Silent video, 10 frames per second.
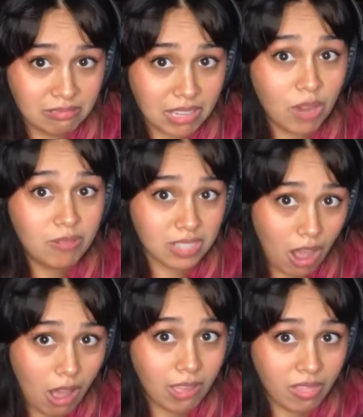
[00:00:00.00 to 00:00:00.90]
It was
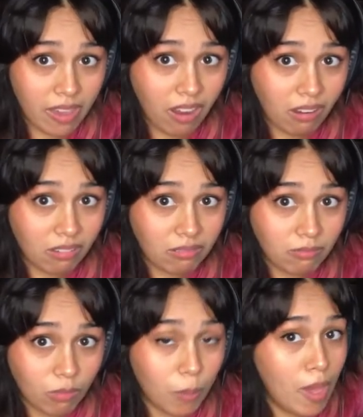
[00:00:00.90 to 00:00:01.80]
hot in there.
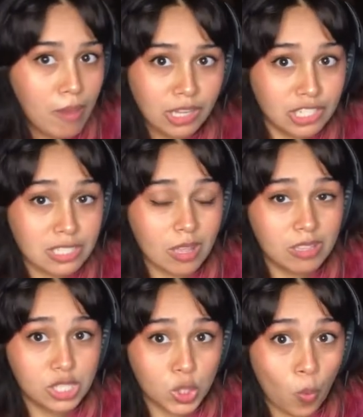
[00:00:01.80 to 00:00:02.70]
Or maybe I just
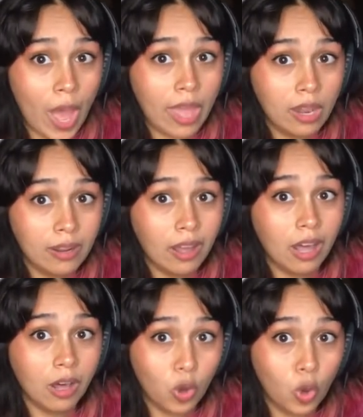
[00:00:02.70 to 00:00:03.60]
sweat
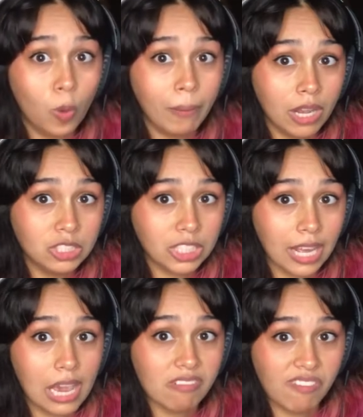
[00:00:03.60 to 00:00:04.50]
a whole bunch and
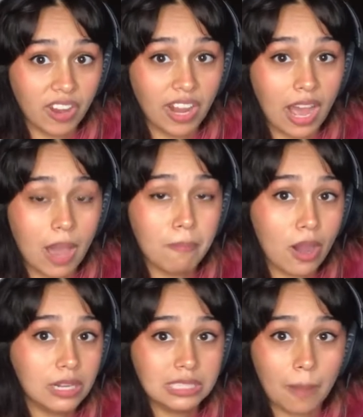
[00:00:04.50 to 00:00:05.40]
I have a very high
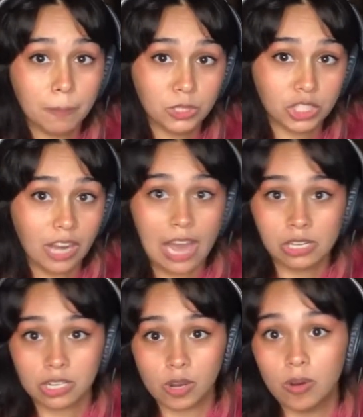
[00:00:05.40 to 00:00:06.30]
body temperature. I
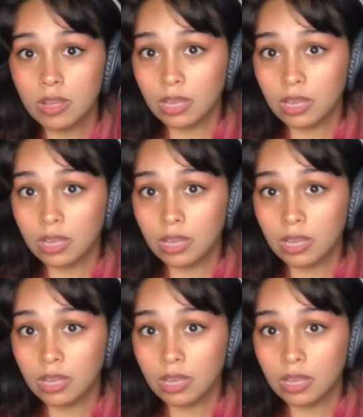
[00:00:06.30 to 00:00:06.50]
don't know.